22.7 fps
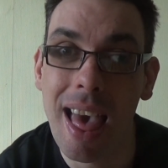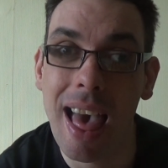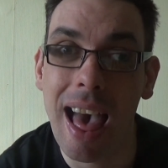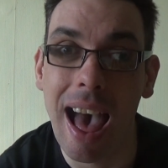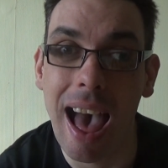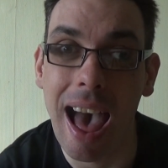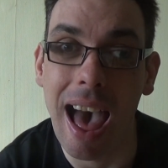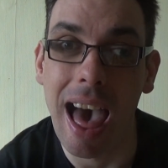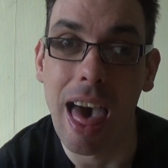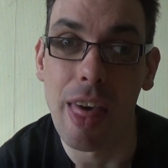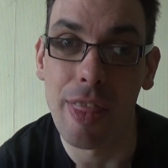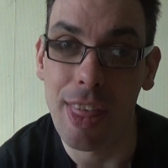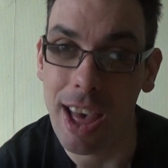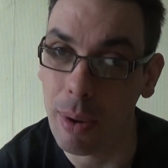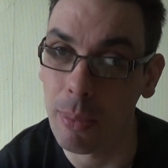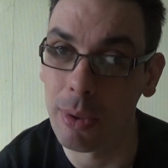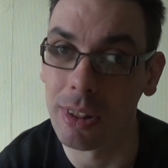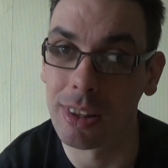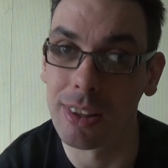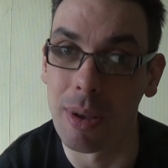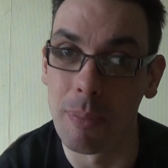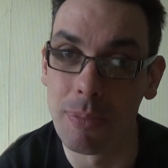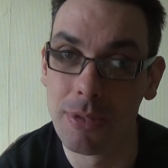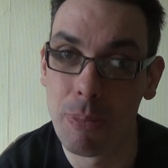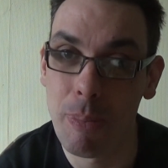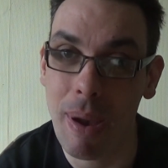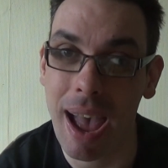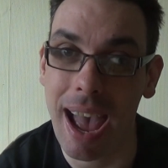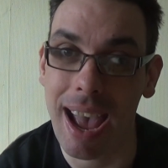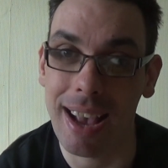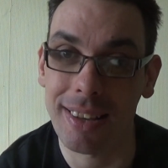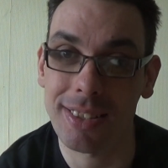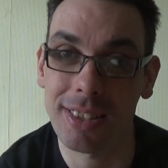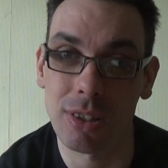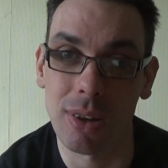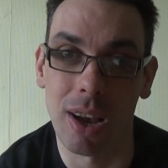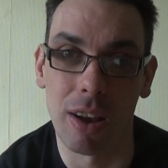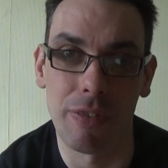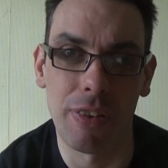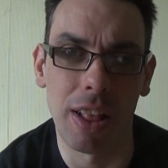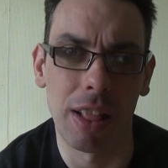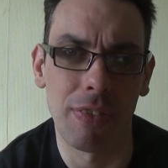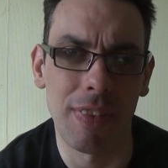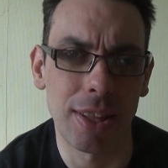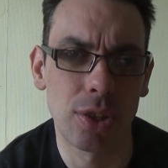that will come to pass. So I
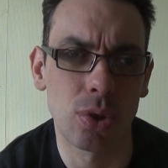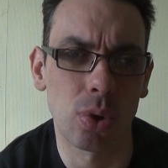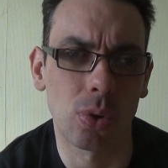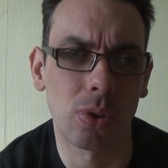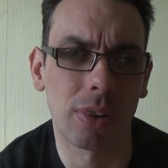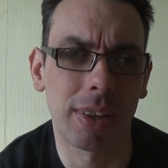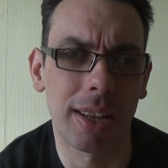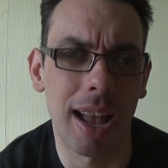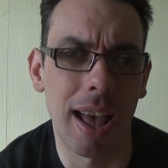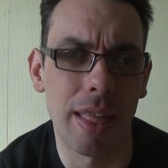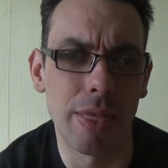felt that took